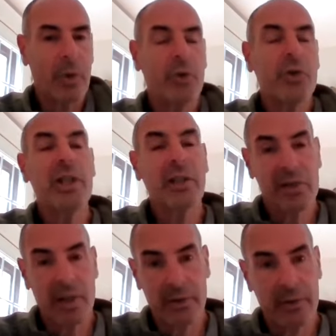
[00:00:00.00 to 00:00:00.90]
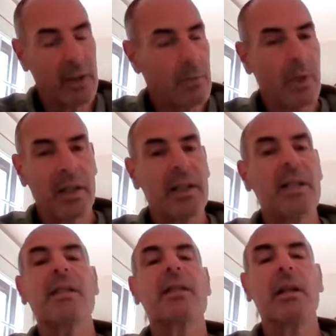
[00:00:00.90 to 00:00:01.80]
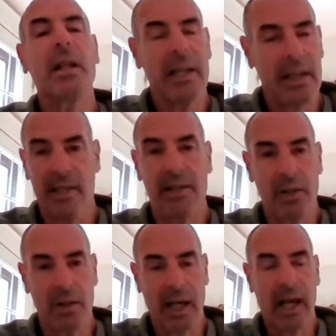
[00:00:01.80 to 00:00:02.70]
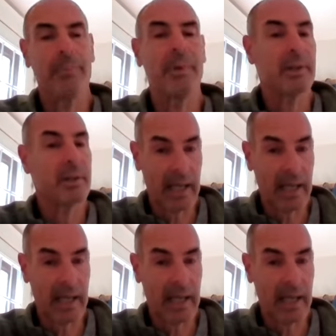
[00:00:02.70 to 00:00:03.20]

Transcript: or she'll start drinking water and it still isn't going to happen.